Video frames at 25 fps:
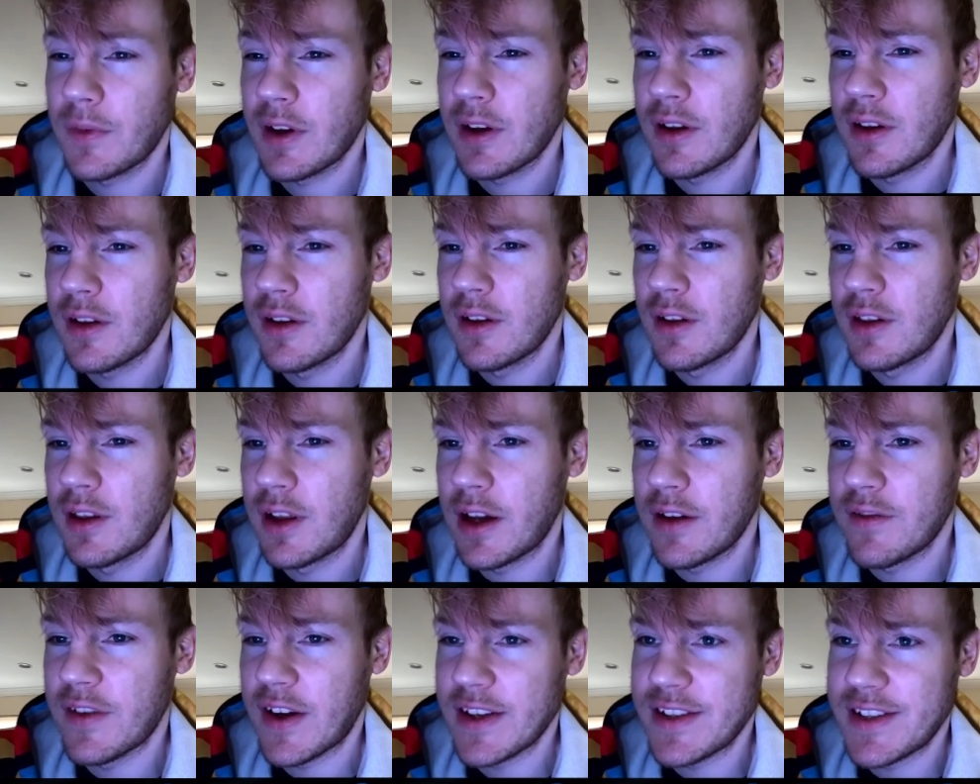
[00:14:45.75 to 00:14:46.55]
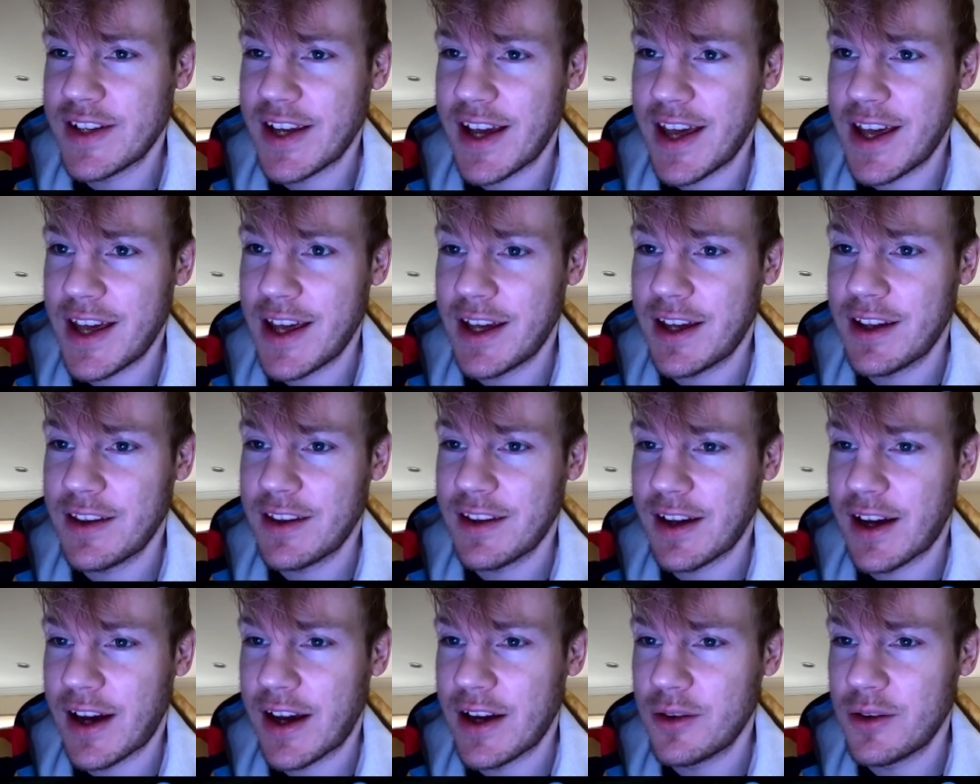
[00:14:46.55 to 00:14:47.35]
Like if I take,
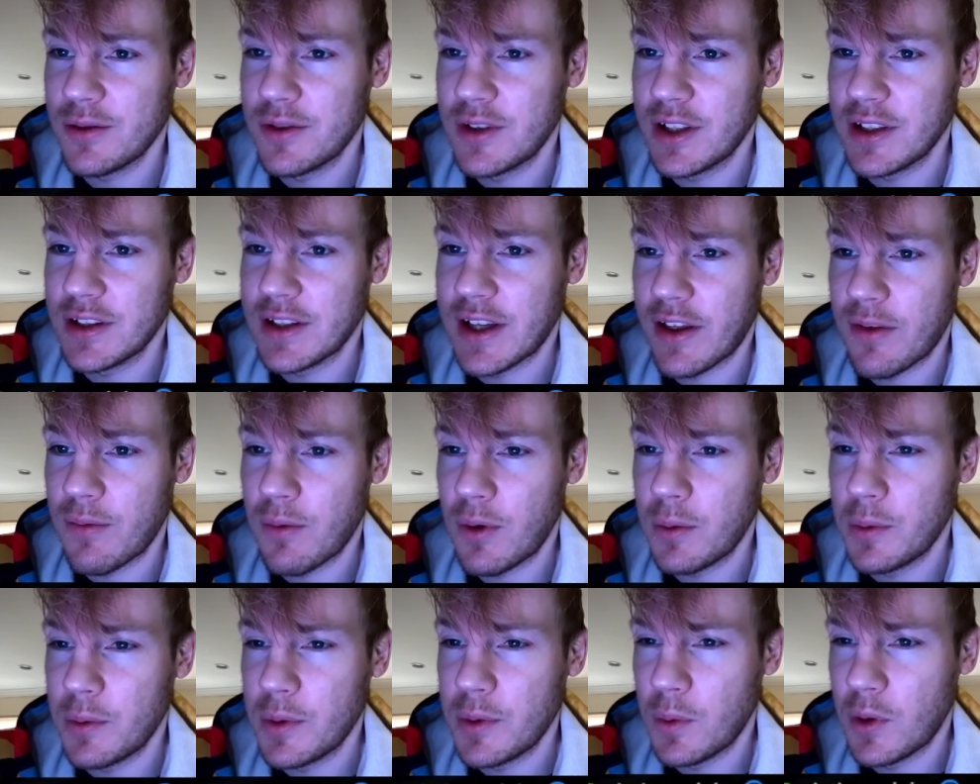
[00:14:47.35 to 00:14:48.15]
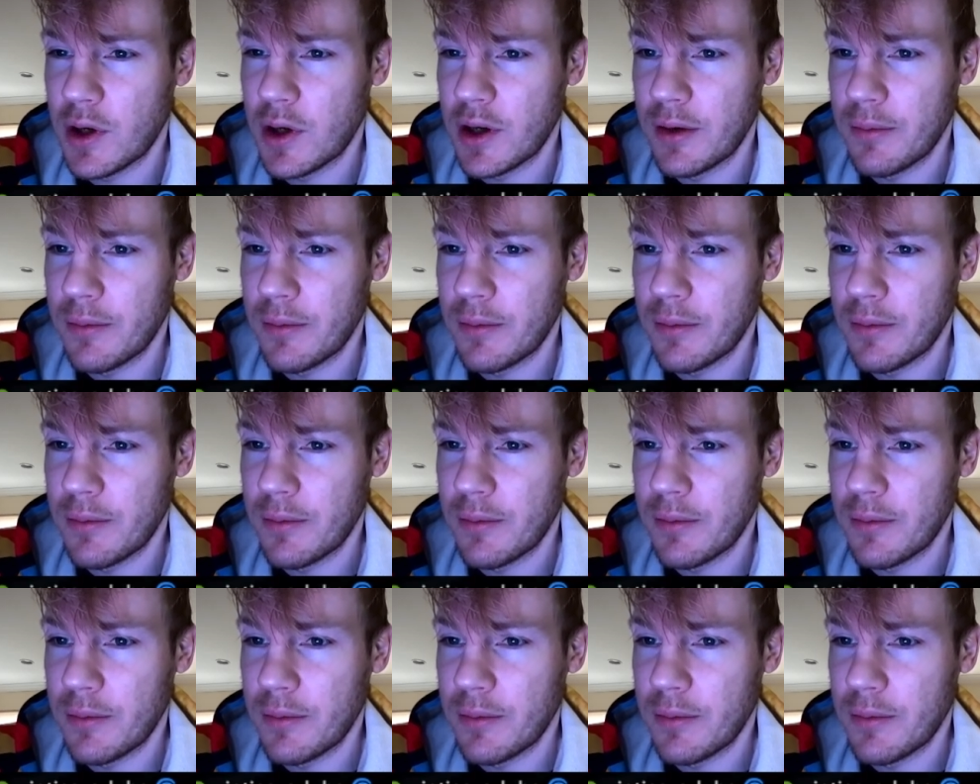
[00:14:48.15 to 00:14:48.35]
I don't think that's what we want.